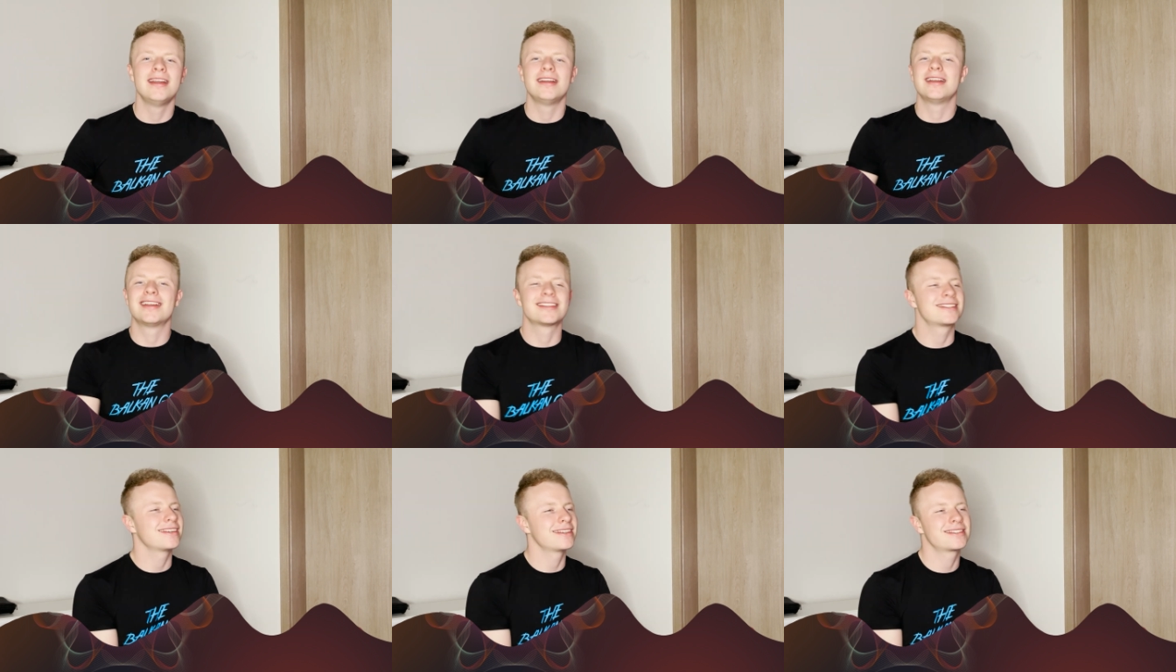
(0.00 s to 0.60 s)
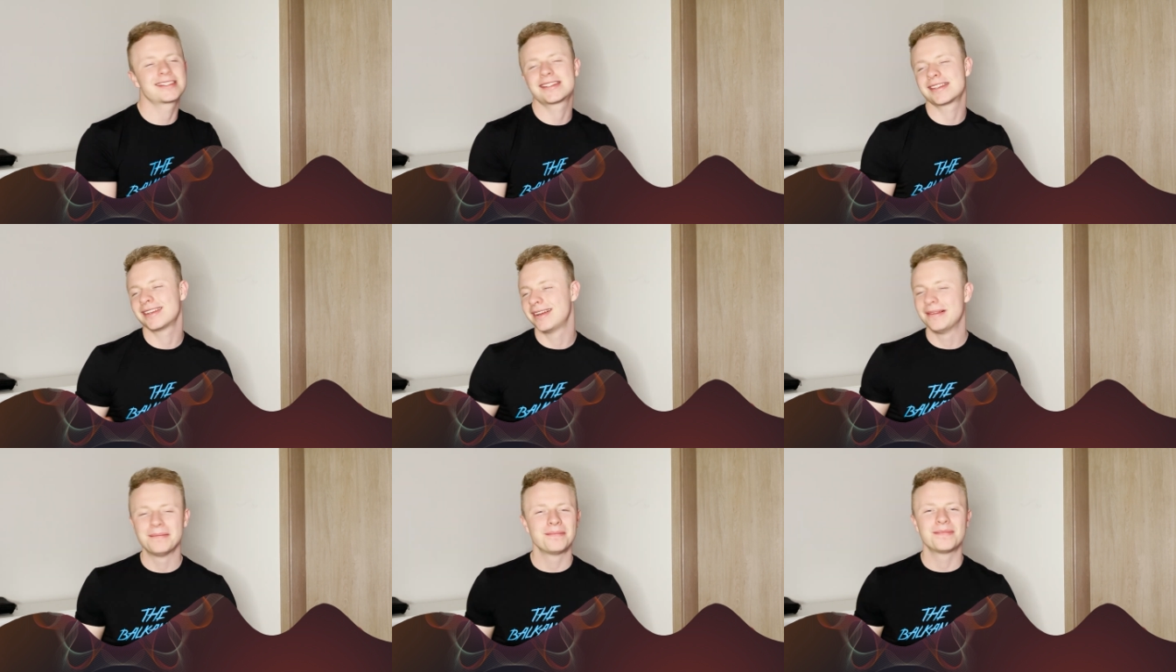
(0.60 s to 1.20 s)
It's just,
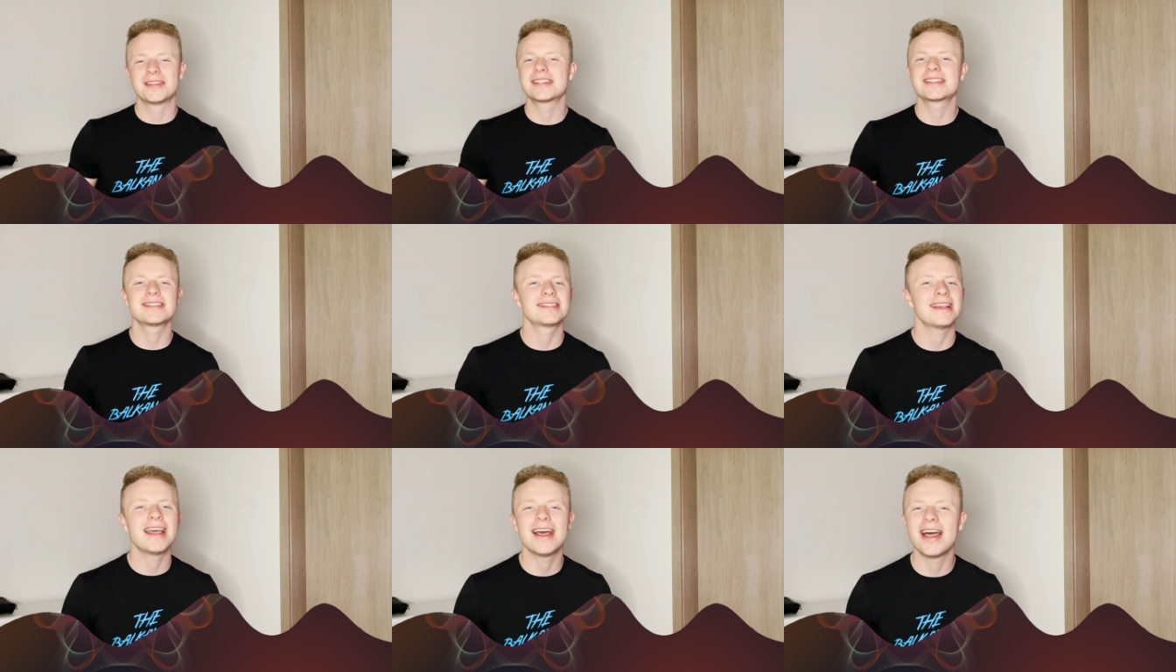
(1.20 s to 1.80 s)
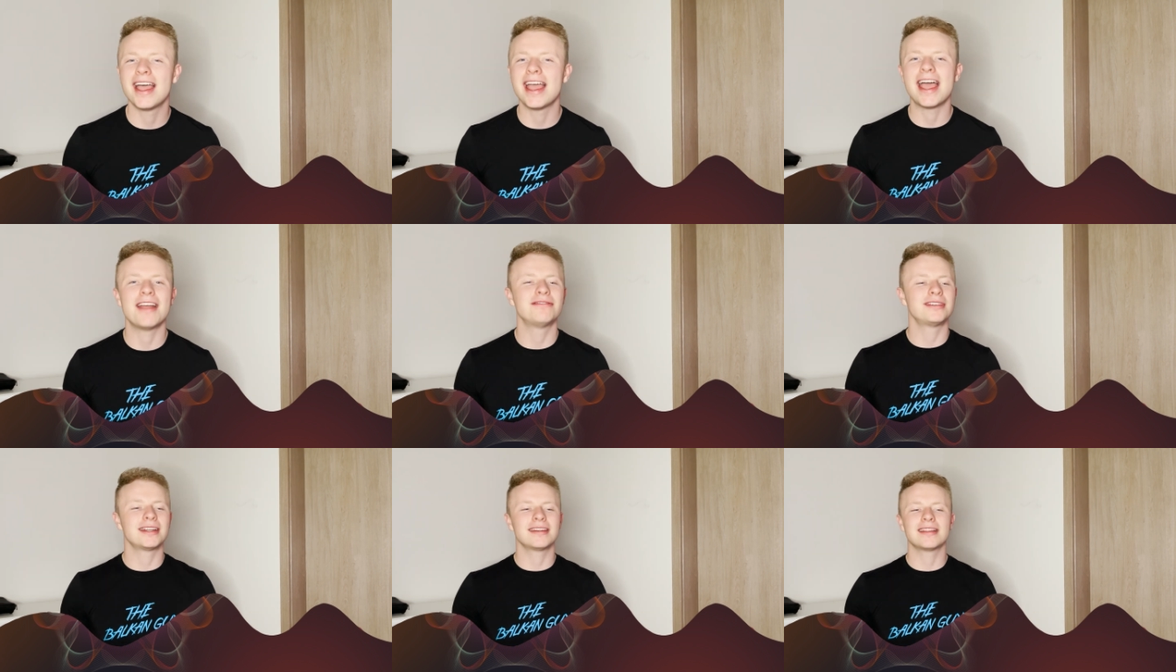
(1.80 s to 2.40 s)
this is
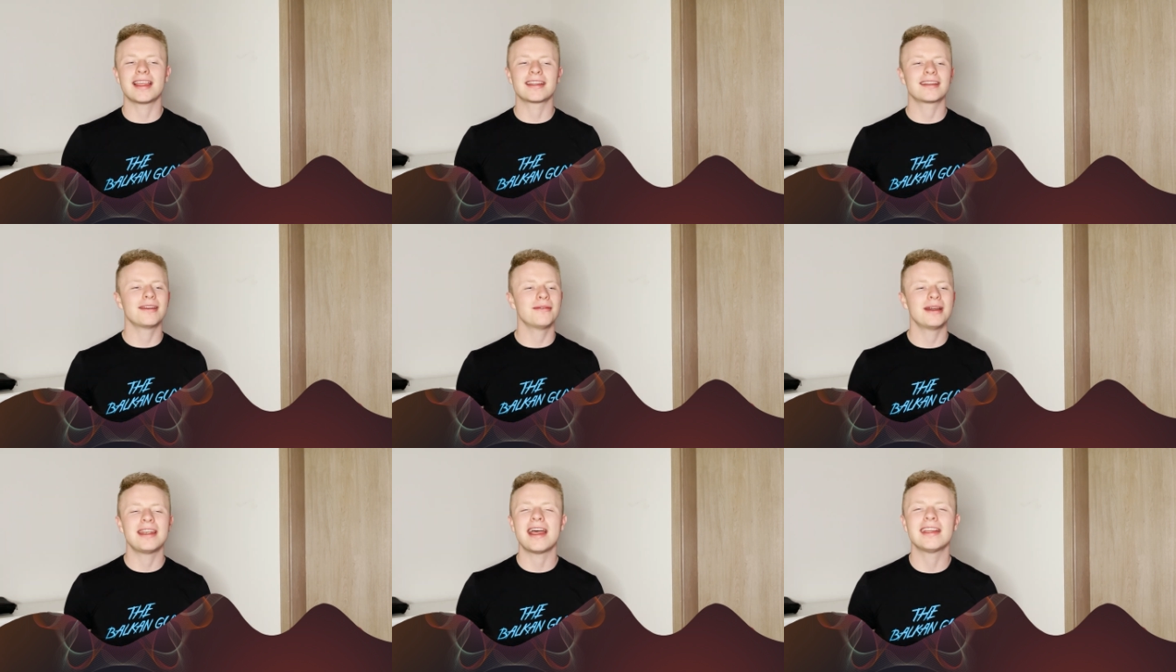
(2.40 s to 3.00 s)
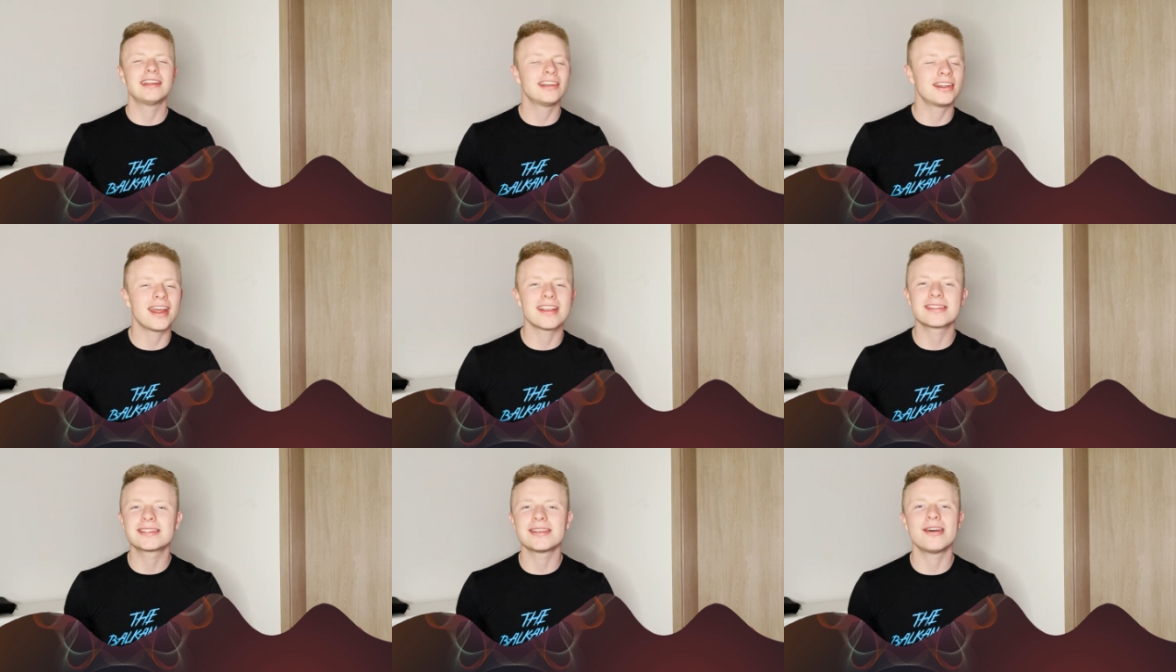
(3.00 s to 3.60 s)
like, when I hear
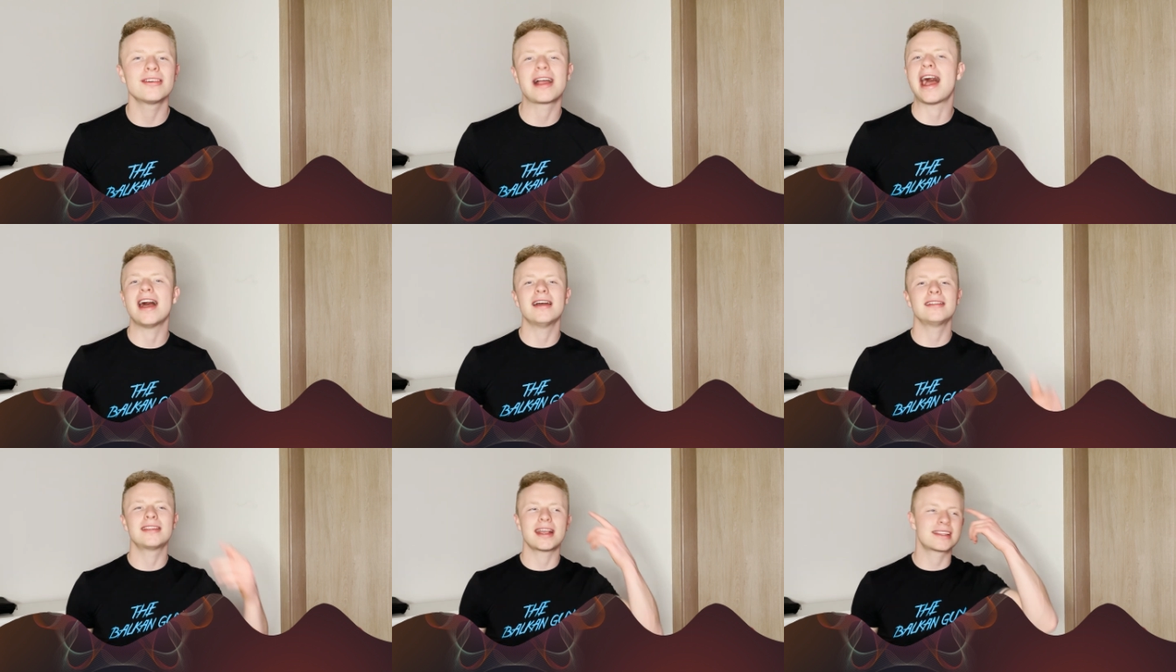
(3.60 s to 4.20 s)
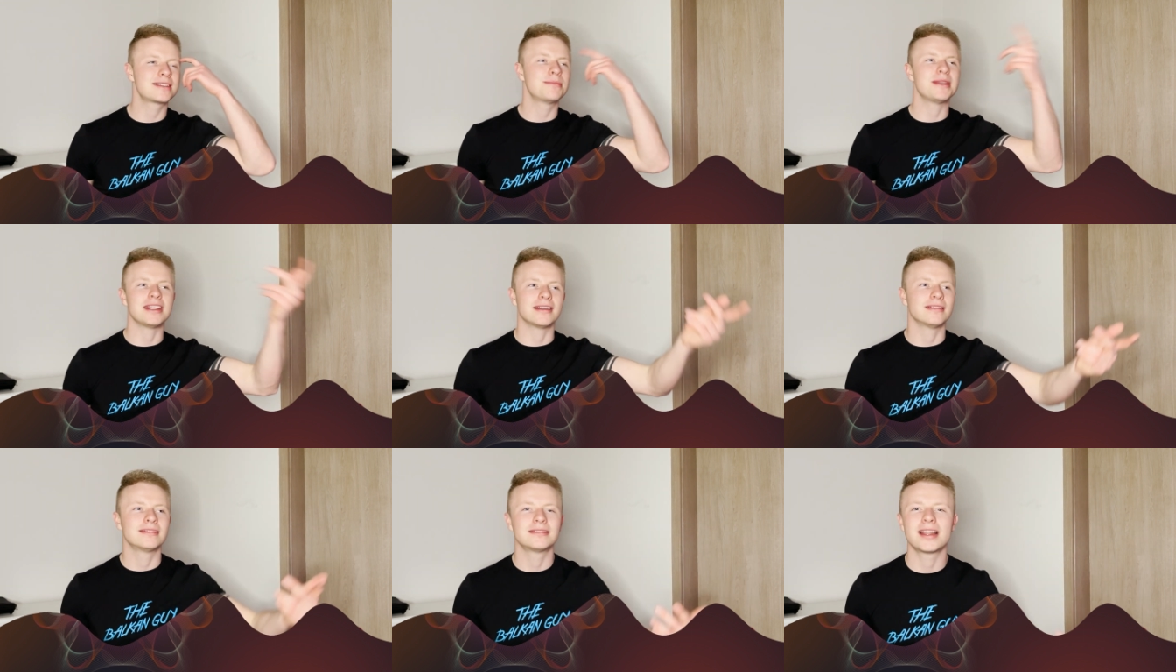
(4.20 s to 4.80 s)
that song, that's
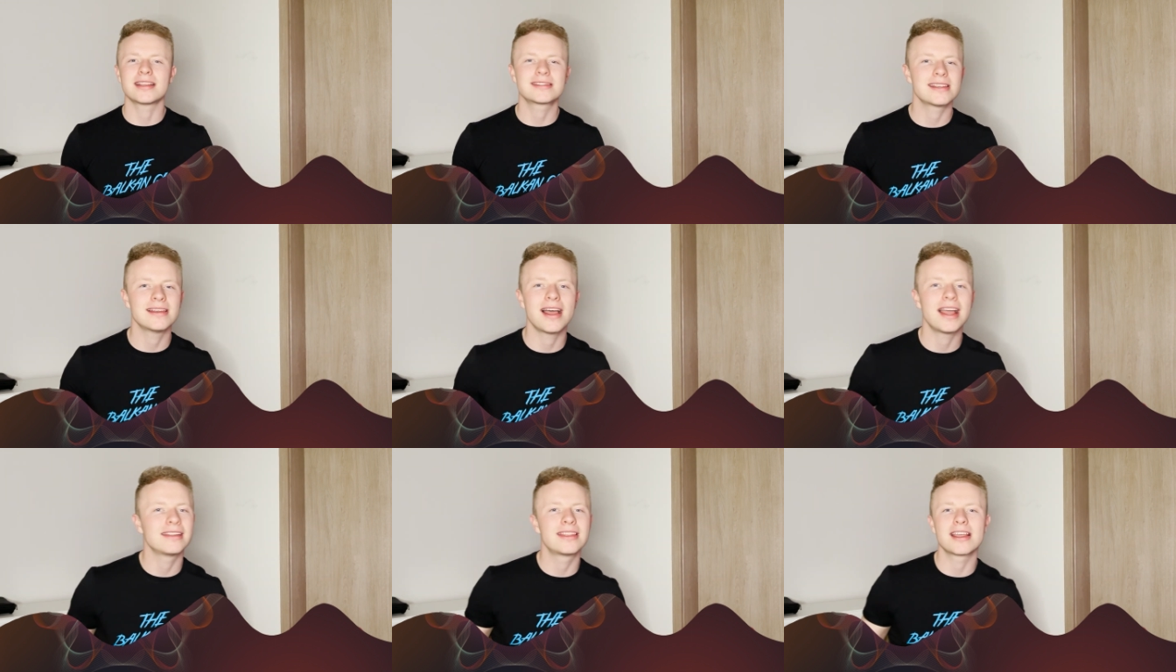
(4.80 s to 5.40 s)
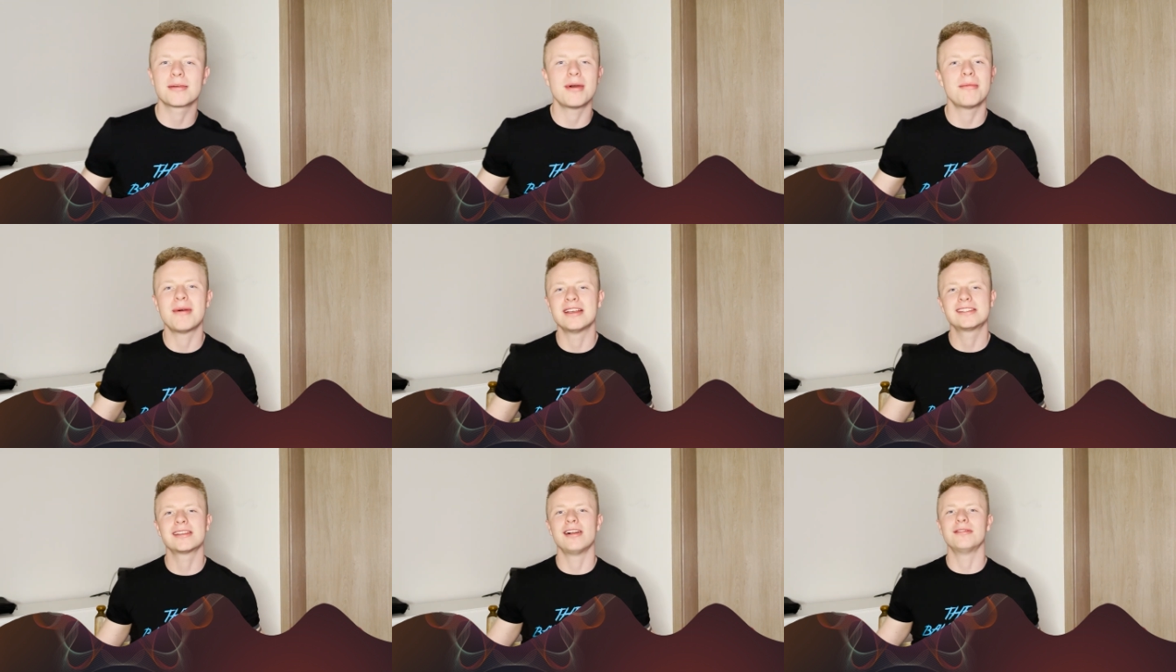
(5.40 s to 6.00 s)
me. I think about
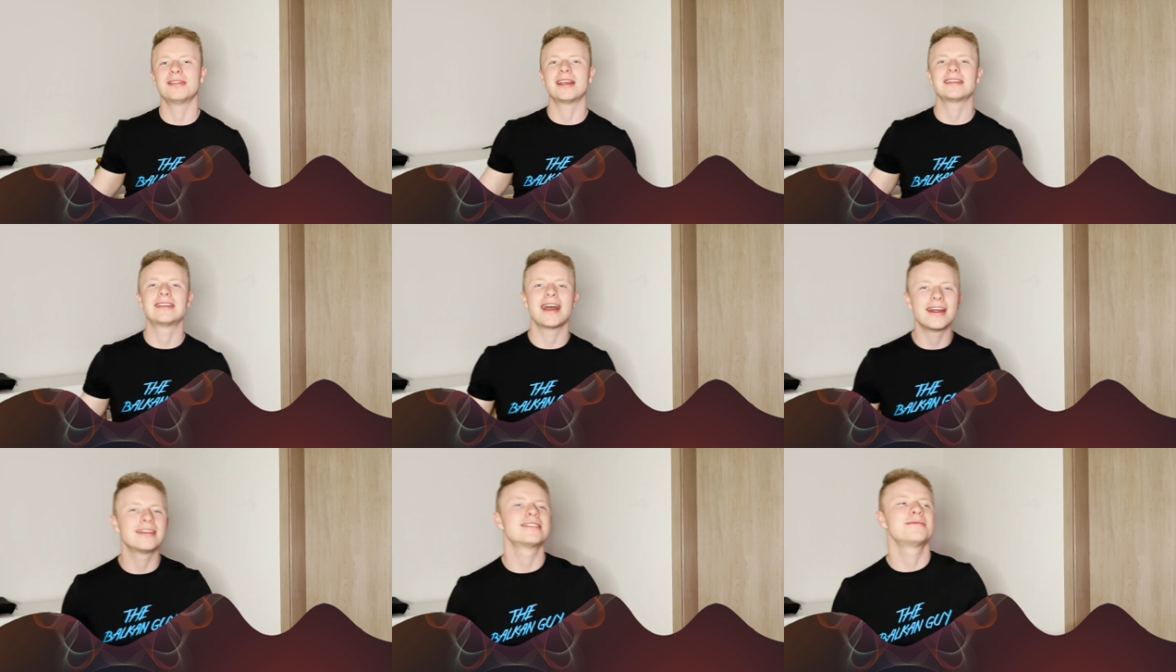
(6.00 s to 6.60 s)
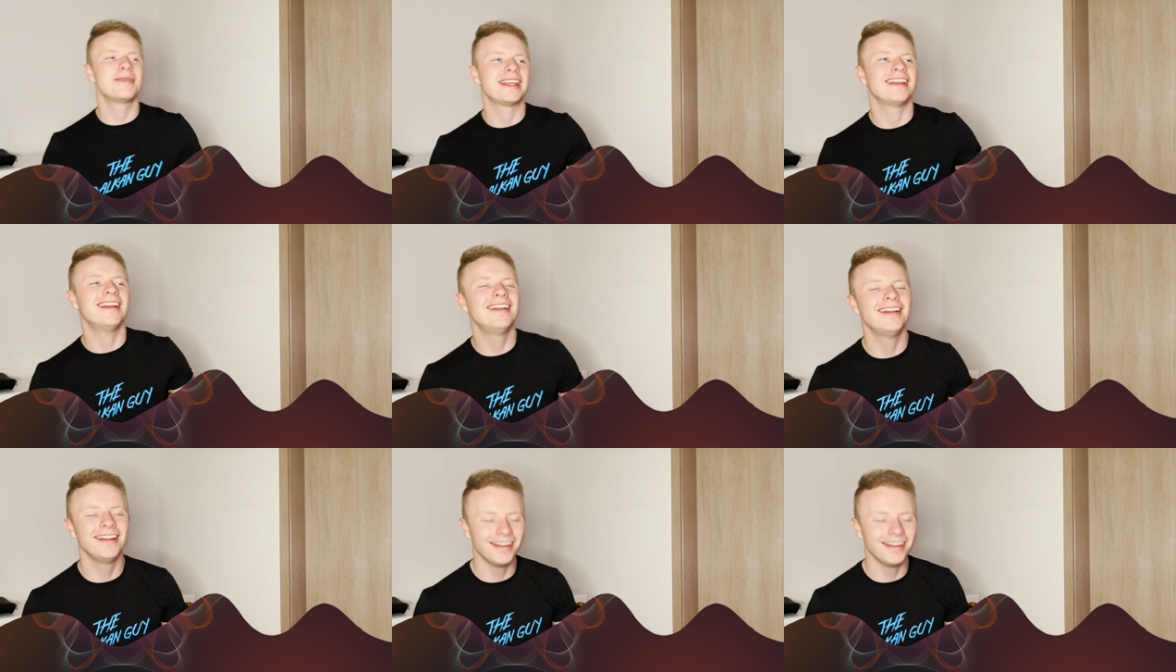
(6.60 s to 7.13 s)
myself, like, that is me.